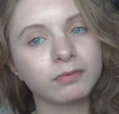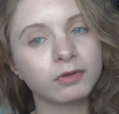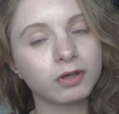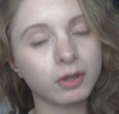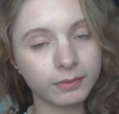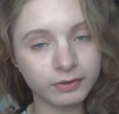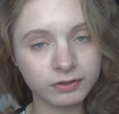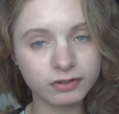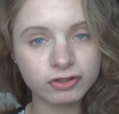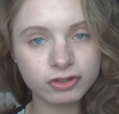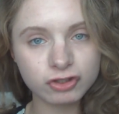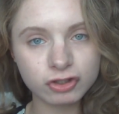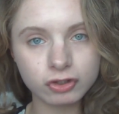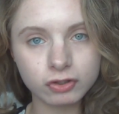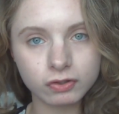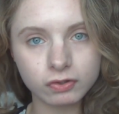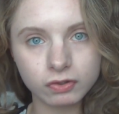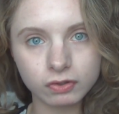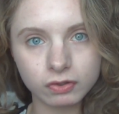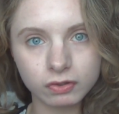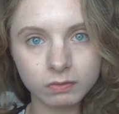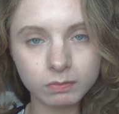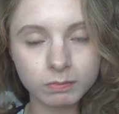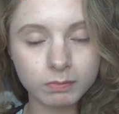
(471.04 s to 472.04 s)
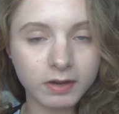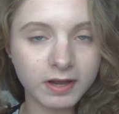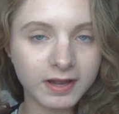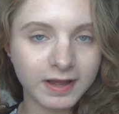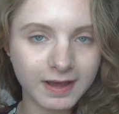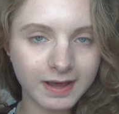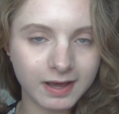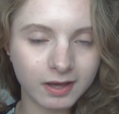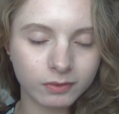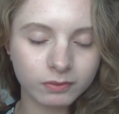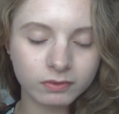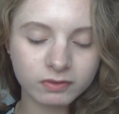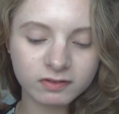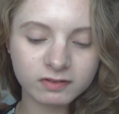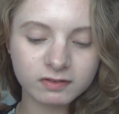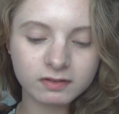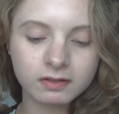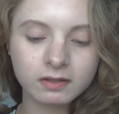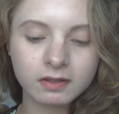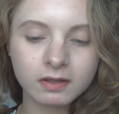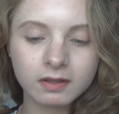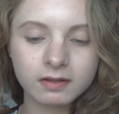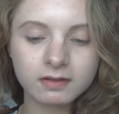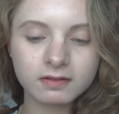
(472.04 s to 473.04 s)
going to my
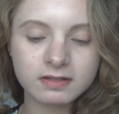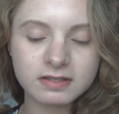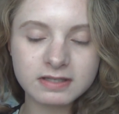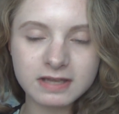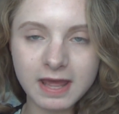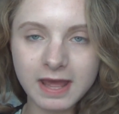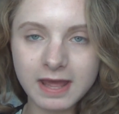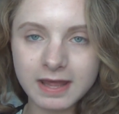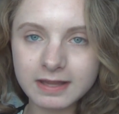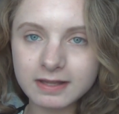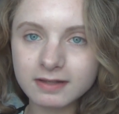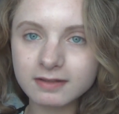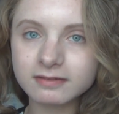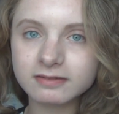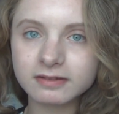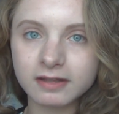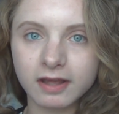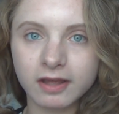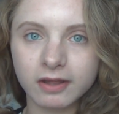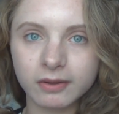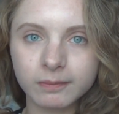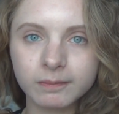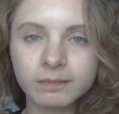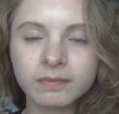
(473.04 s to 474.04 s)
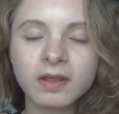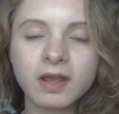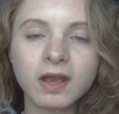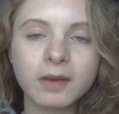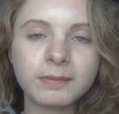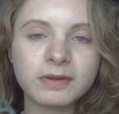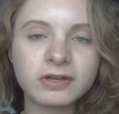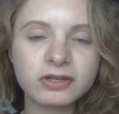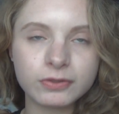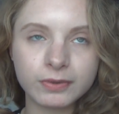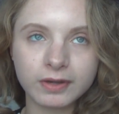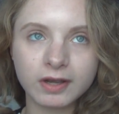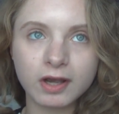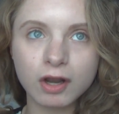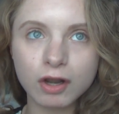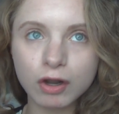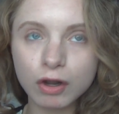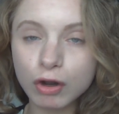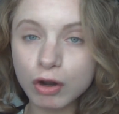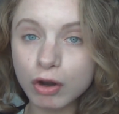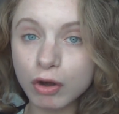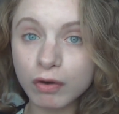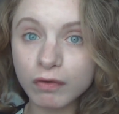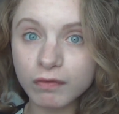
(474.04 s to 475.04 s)
house today, so I've been doing a
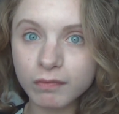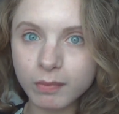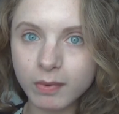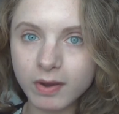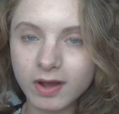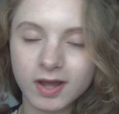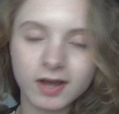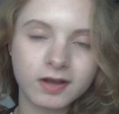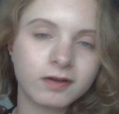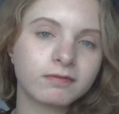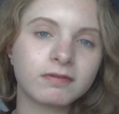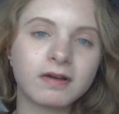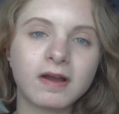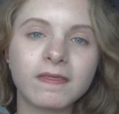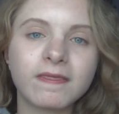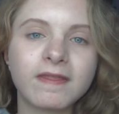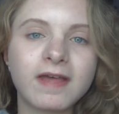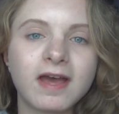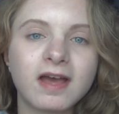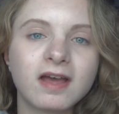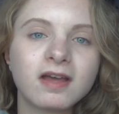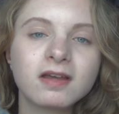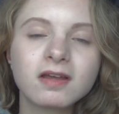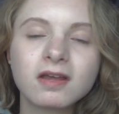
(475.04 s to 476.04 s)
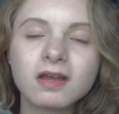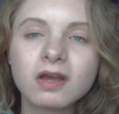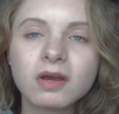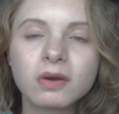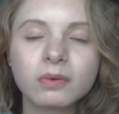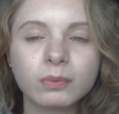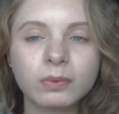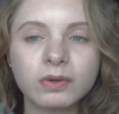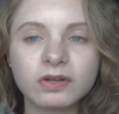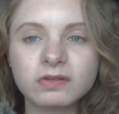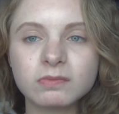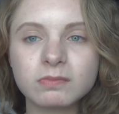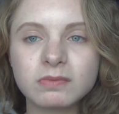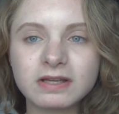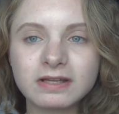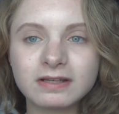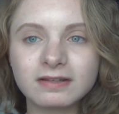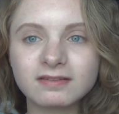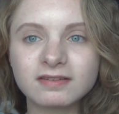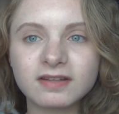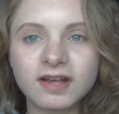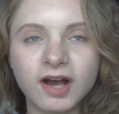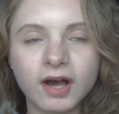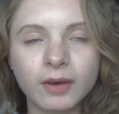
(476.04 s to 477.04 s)
lot of work around there, which
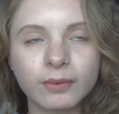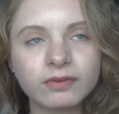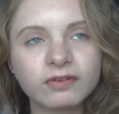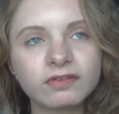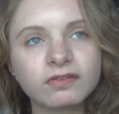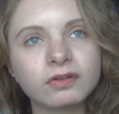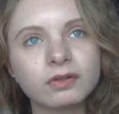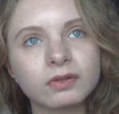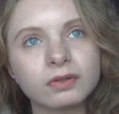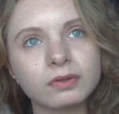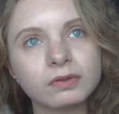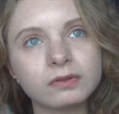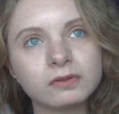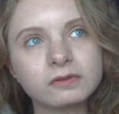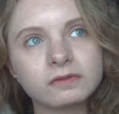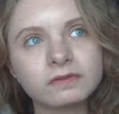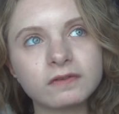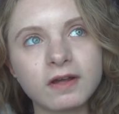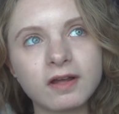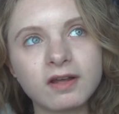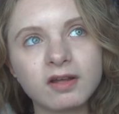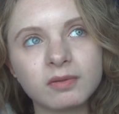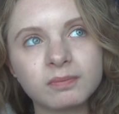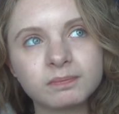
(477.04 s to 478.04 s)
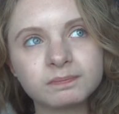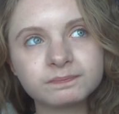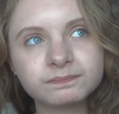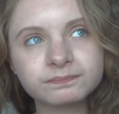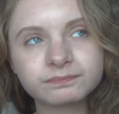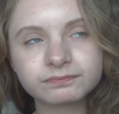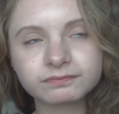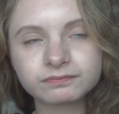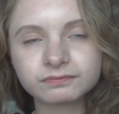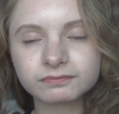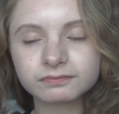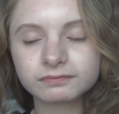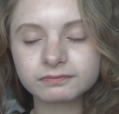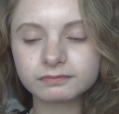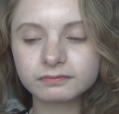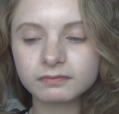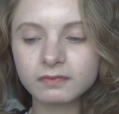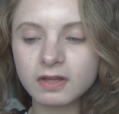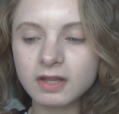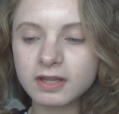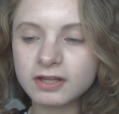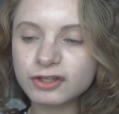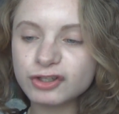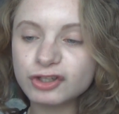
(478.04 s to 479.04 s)
means that I was sort of
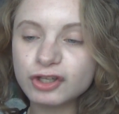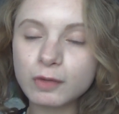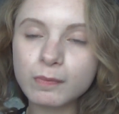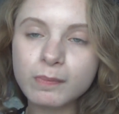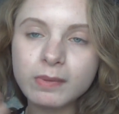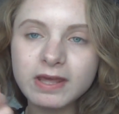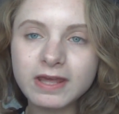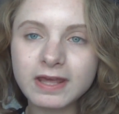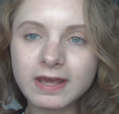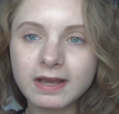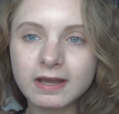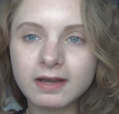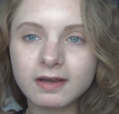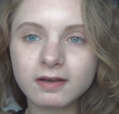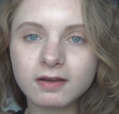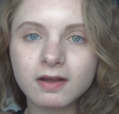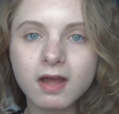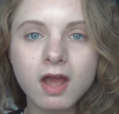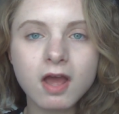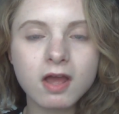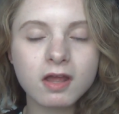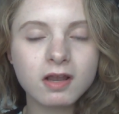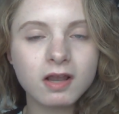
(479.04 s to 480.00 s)
chipping